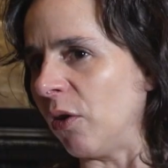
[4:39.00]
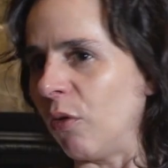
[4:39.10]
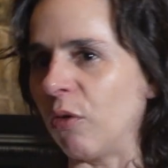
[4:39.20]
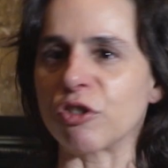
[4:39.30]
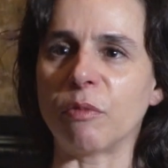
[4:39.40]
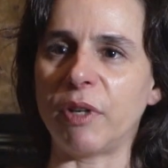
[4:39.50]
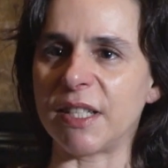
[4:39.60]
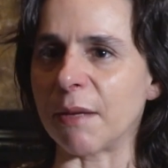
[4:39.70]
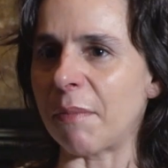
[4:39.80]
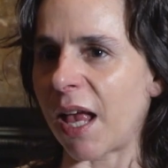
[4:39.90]
or
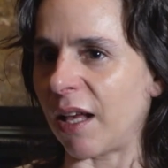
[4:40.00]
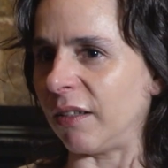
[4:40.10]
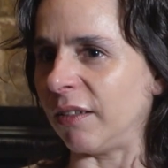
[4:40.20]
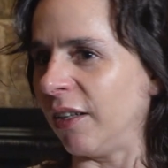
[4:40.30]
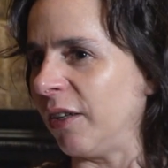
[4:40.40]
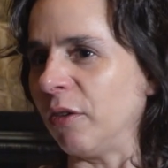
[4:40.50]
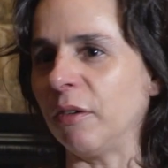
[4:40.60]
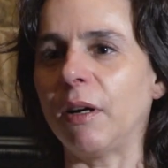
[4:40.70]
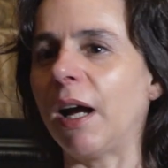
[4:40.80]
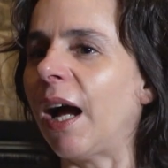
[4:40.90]
somebody's a man.
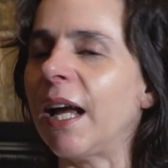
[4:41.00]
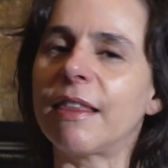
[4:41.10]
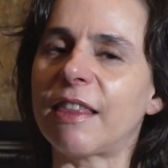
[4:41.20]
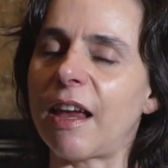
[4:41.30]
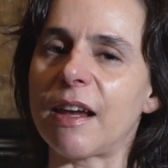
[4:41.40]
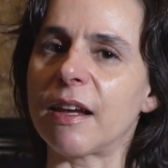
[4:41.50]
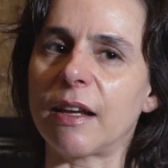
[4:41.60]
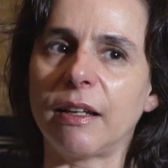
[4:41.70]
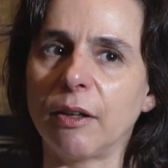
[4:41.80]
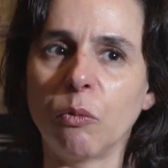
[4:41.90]
I
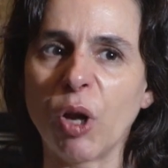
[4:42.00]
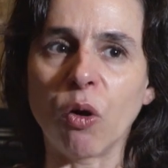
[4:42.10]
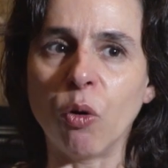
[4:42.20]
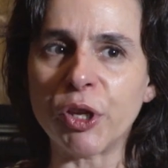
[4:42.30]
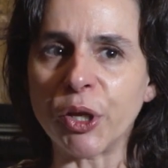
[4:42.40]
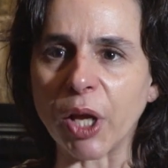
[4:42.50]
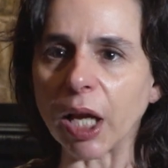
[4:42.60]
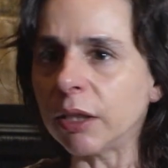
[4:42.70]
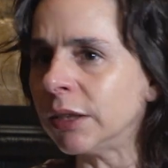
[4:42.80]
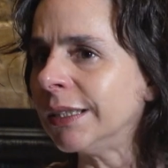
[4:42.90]
think we're all
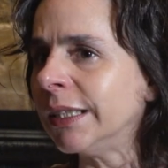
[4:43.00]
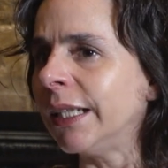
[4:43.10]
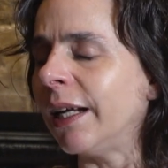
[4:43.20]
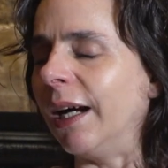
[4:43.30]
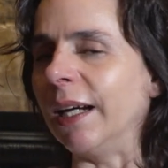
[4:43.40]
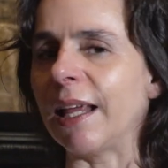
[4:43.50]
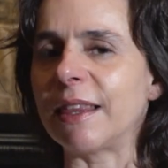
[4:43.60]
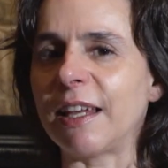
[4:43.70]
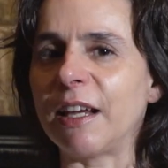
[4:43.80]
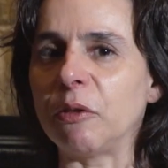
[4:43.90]
unique. And I
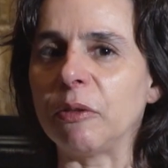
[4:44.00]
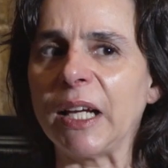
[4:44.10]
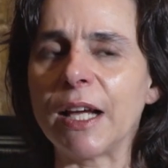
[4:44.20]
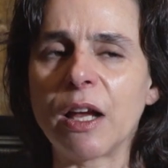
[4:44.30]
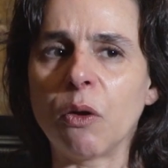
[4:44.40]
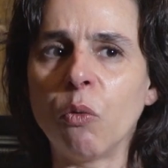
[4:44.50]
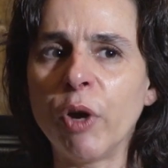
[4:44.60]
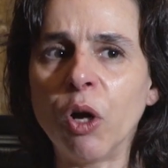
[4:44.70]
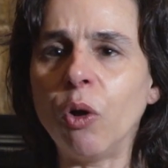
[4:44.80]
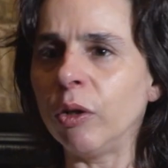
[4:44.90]
think
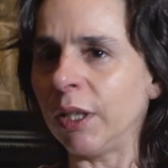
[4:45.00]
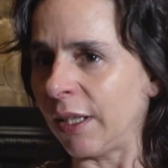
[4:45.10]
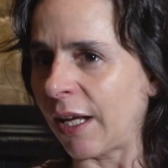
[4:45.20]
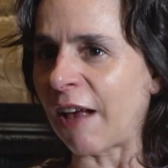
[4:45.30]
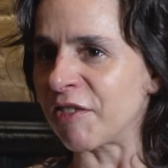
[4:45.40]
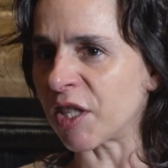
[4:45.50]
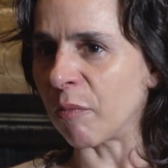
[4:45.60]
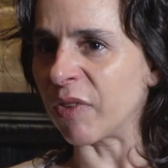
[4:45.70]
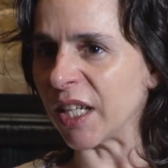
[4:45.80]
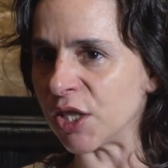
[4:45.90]
we all have
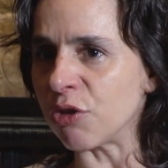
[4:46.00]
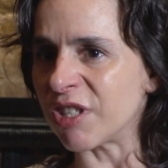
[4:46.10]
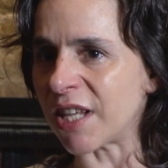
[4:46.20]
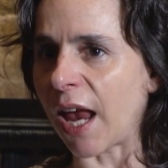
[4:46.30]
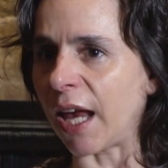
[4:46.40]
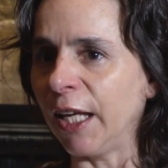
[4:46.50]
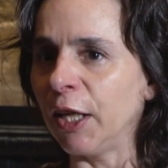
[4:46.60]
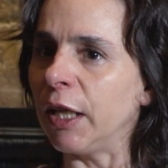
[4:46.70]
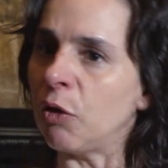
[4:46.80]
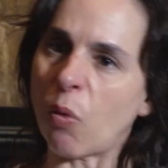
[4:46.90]
something to say
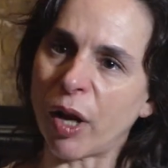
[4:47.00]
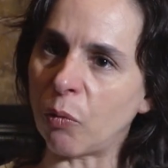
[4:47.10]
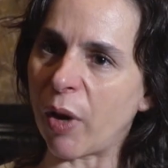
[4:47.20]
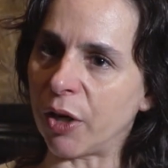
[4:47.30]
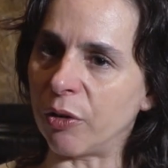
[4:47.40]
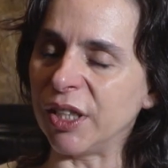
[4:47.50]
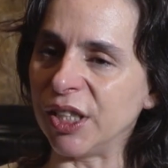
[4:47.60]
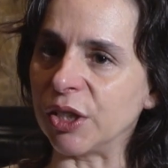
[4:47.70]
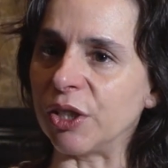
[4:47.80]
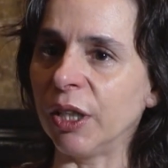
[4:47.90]
in one way or
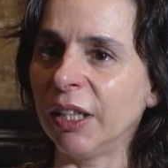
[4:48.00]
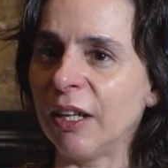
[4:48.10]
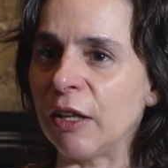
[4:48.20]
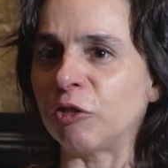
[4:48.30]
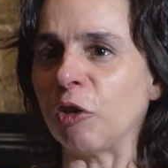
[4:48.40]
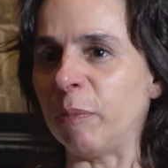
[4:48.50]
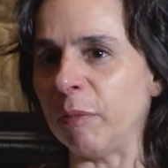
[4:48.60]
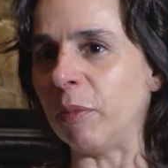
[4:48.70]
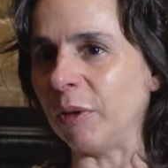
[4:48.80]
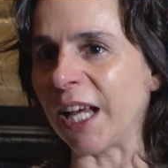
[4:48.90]
another. Some
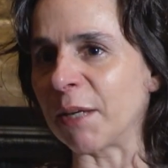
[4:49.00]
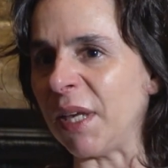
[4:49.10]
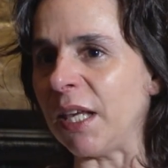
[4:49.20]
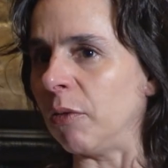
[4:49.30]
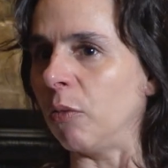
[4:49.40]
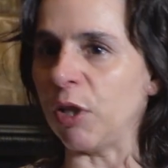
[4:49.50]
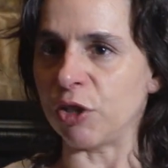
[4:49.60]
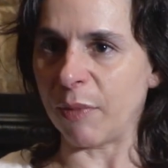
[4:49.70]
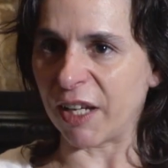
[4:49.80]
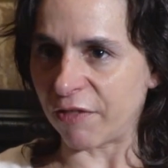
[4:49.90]
people like me want
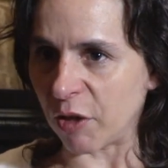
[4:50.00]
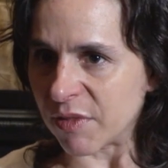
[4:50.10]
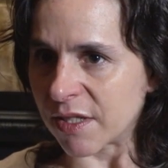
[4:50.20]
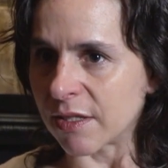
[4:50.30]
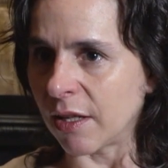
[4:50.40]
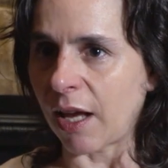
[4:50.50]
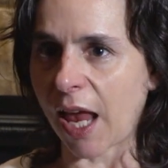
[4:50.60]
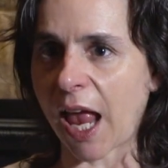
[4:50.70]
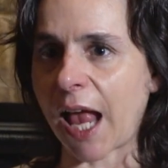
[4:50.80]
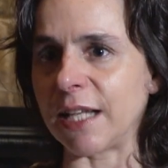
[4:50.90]
to make films
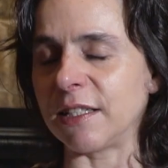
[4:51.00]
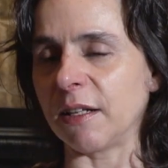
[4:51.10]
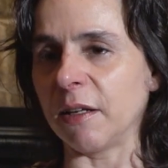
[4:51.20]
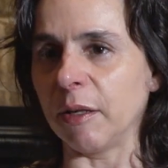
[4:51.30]
and,